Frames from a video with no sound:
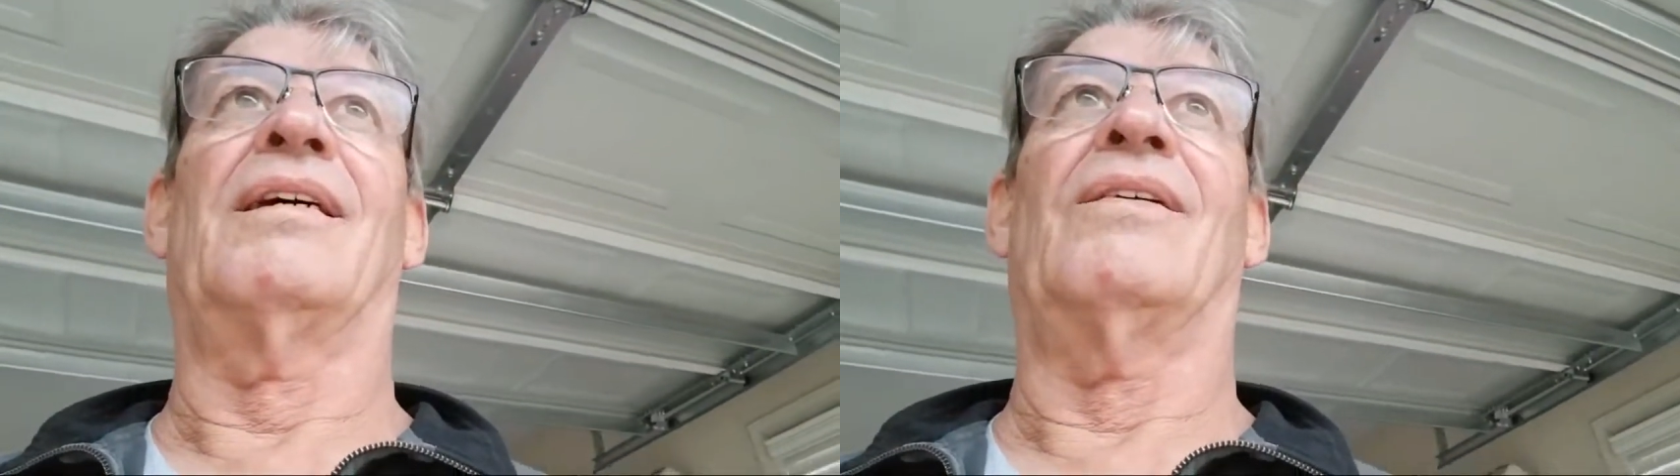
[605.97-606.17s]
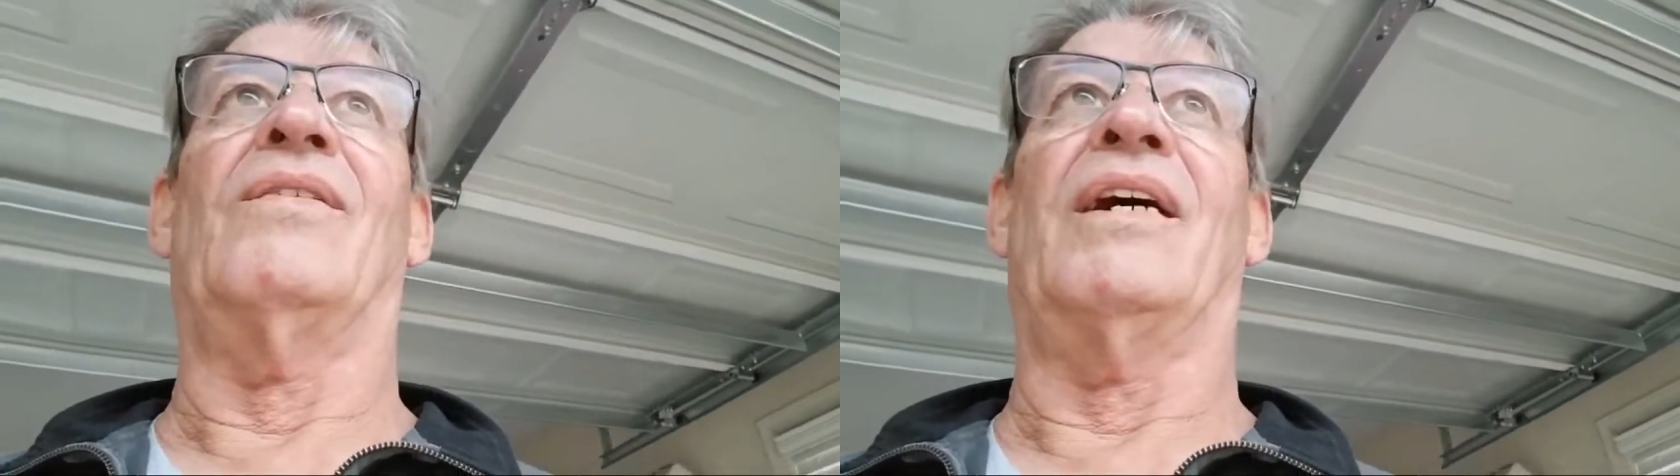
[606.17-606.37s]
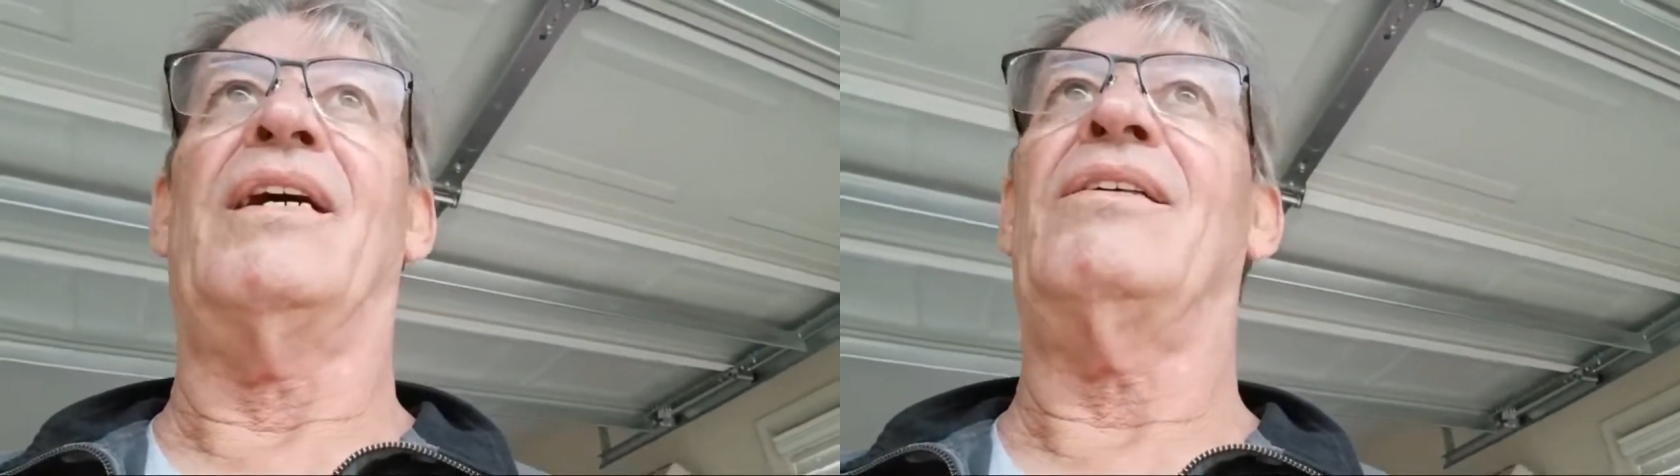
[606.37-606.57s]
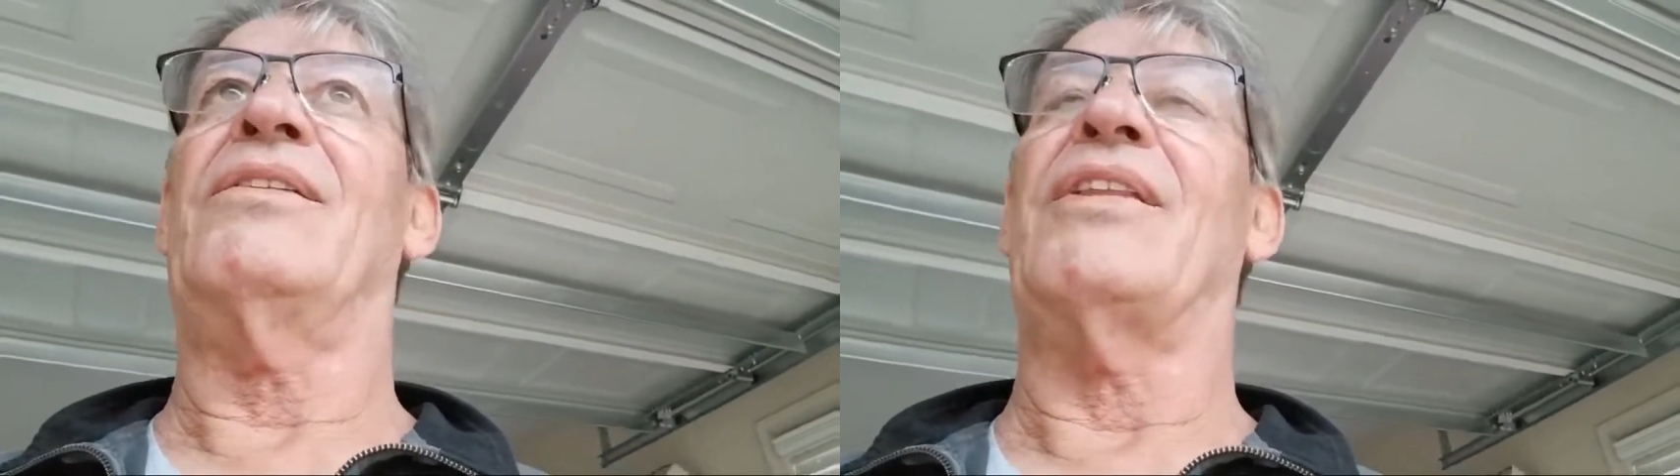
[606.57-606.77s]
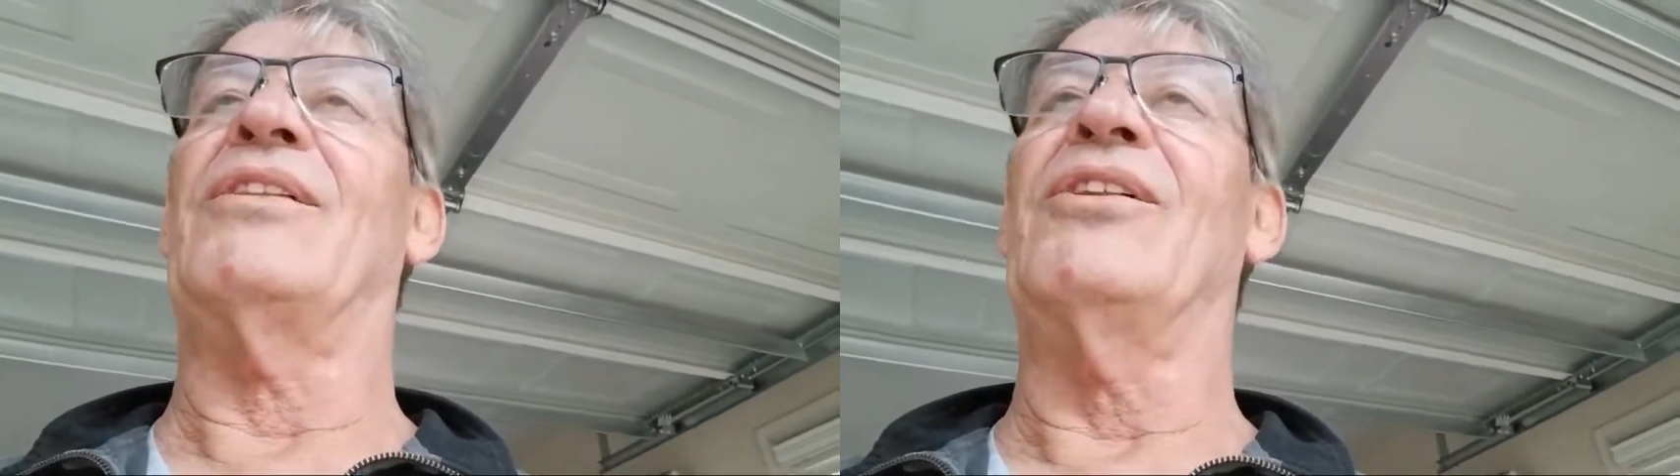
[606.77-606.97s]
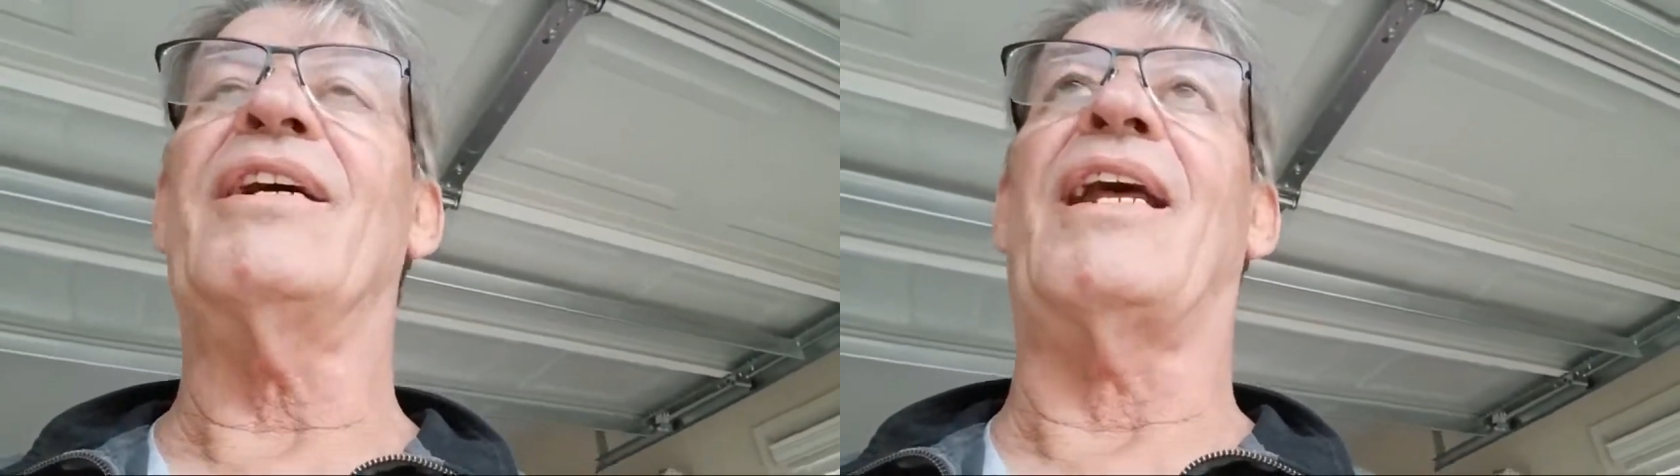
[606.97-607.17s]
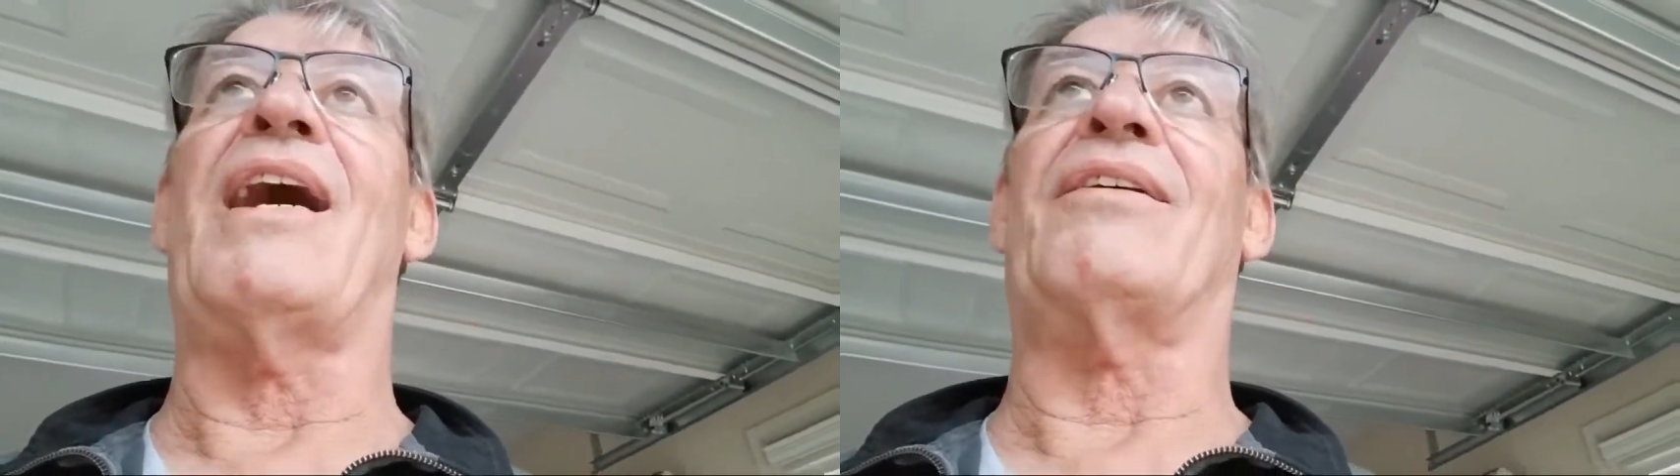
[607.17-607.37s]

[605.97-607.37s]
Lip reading: Well, they look at how to